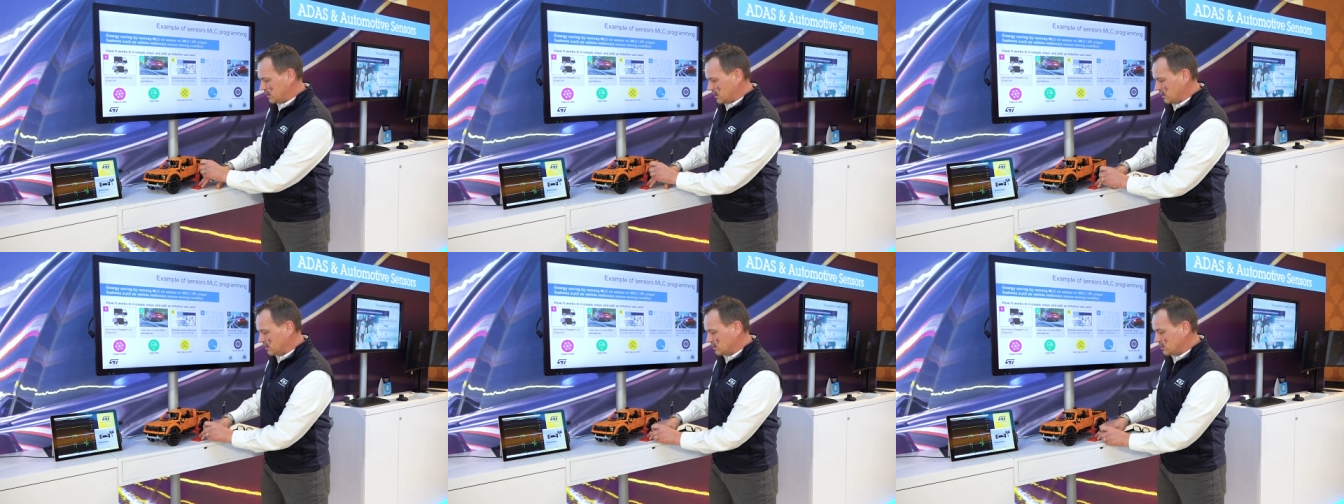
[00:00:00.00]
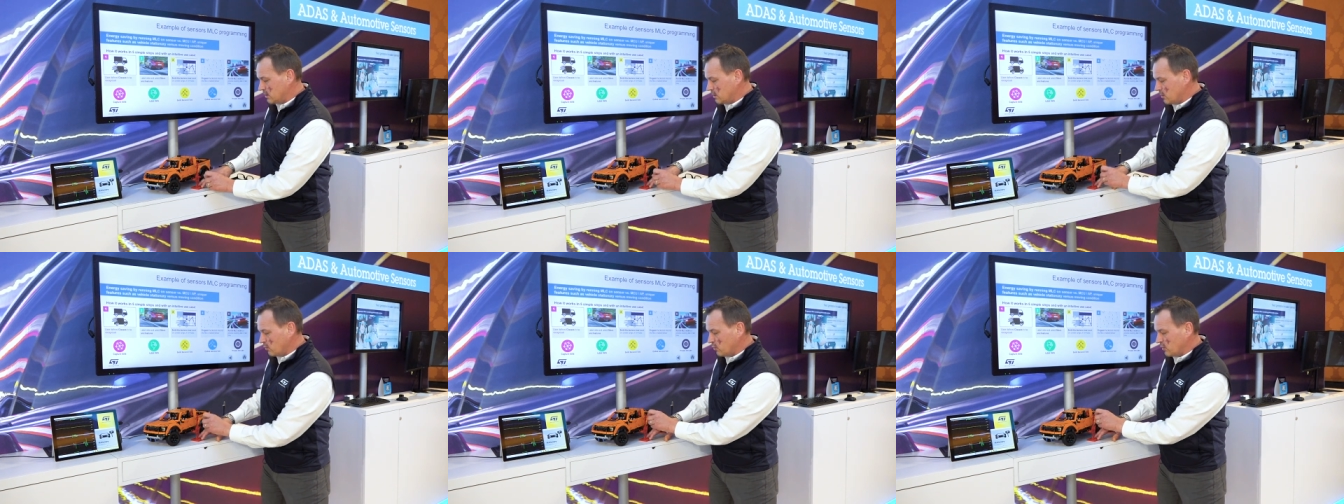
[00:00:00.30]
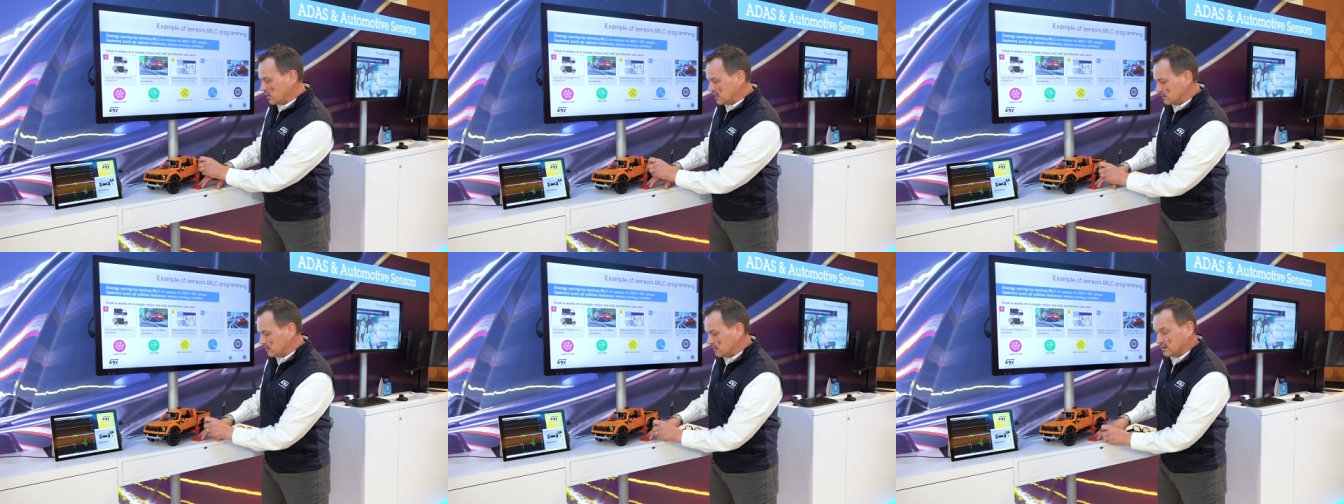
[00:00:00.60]
uh,
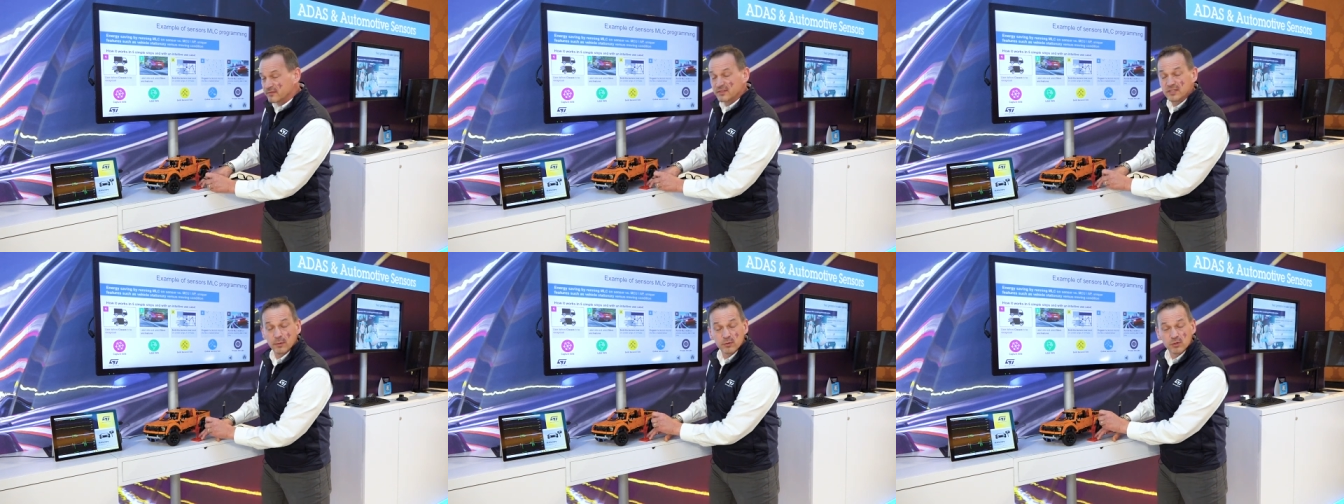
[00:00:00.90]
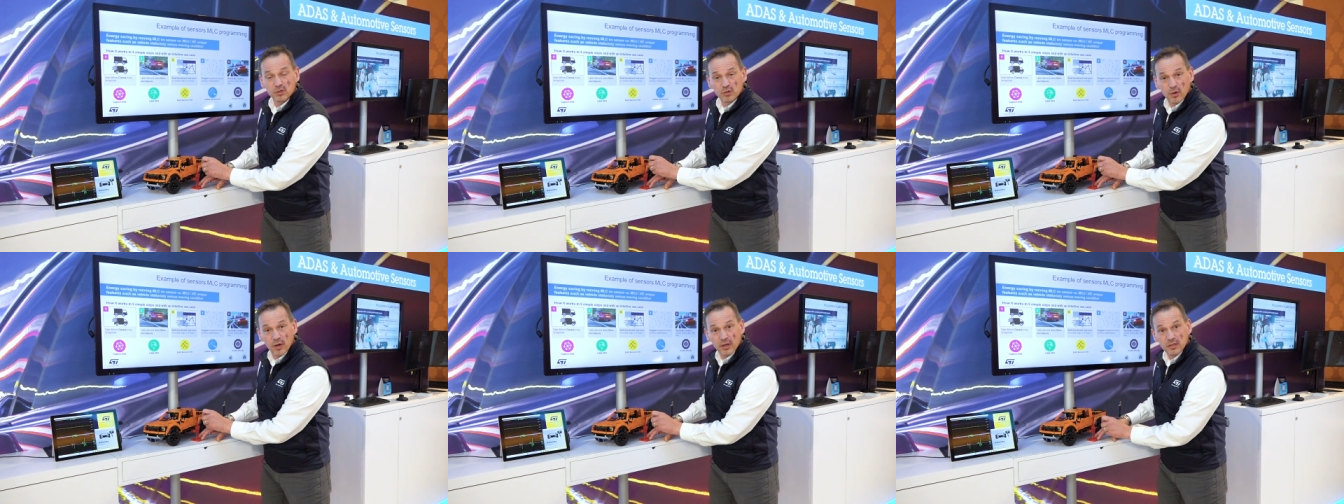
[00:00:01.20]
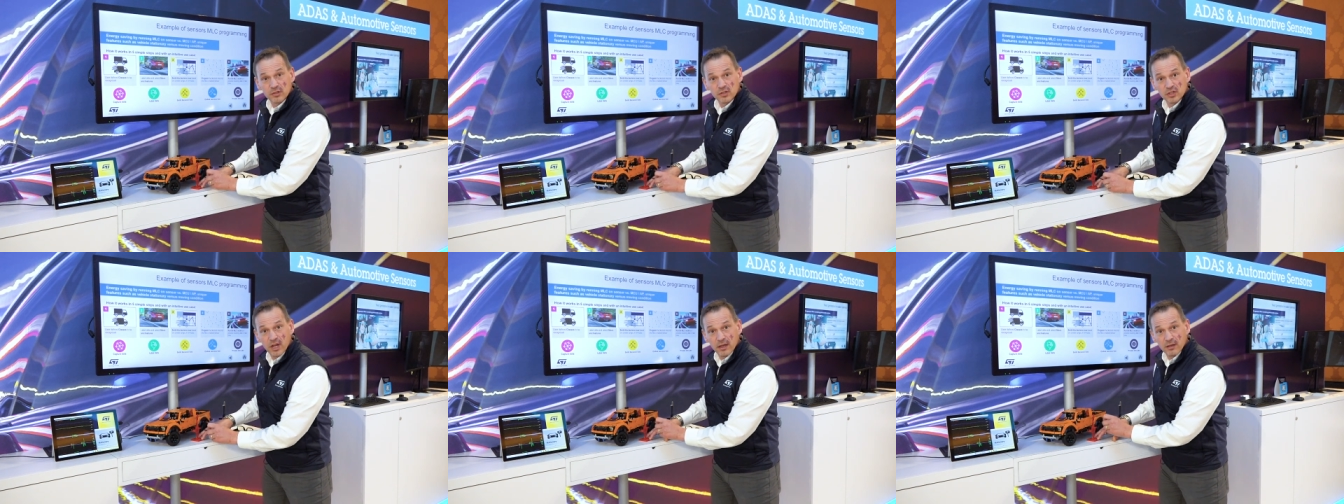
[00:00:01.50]
if someone's trying
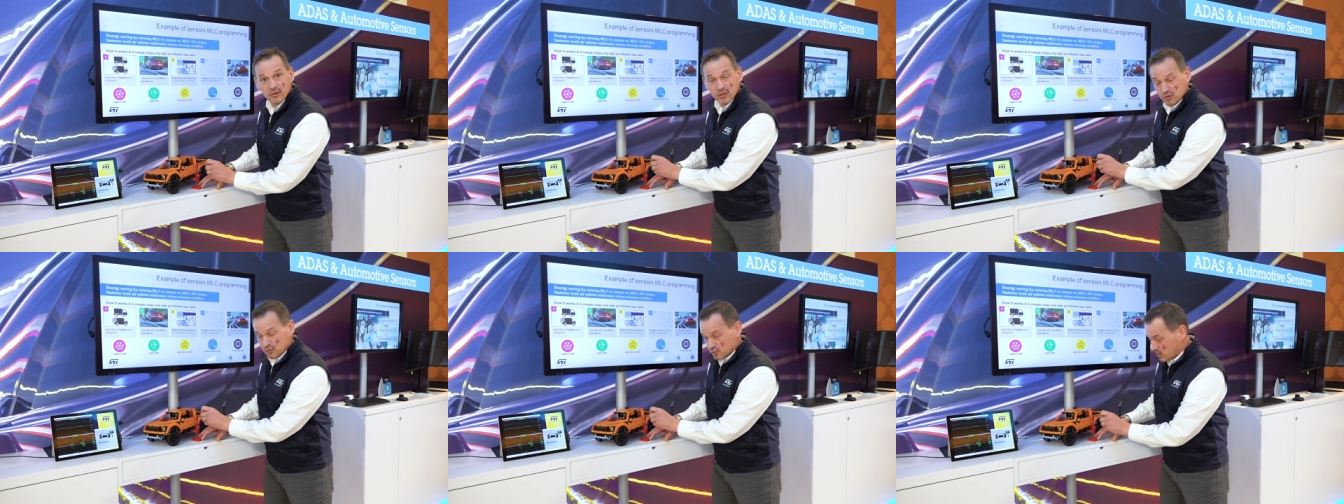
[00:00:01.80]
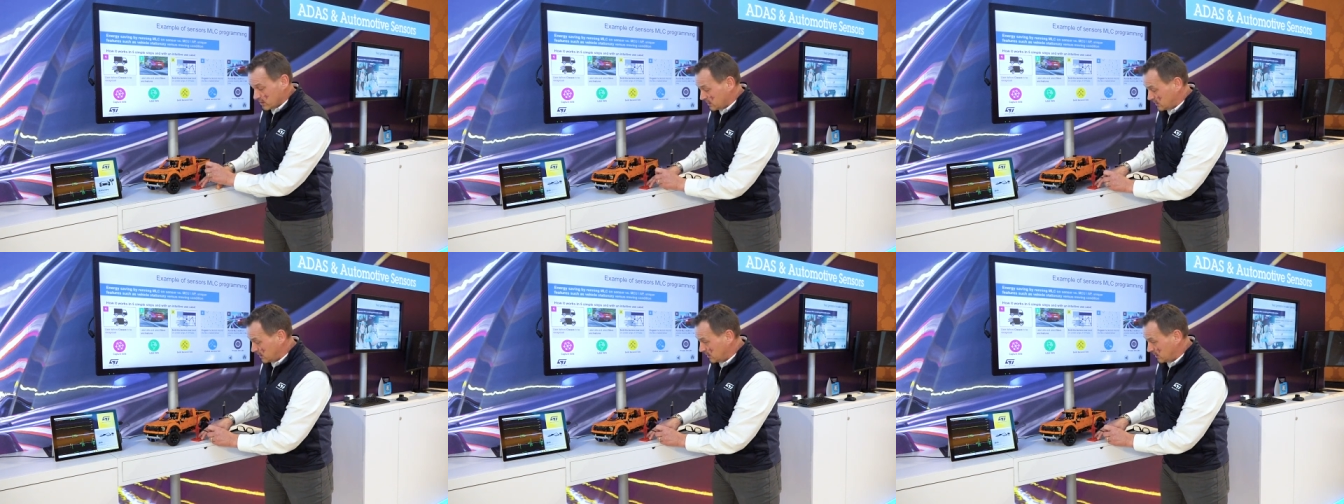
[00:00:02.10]
to jack your truck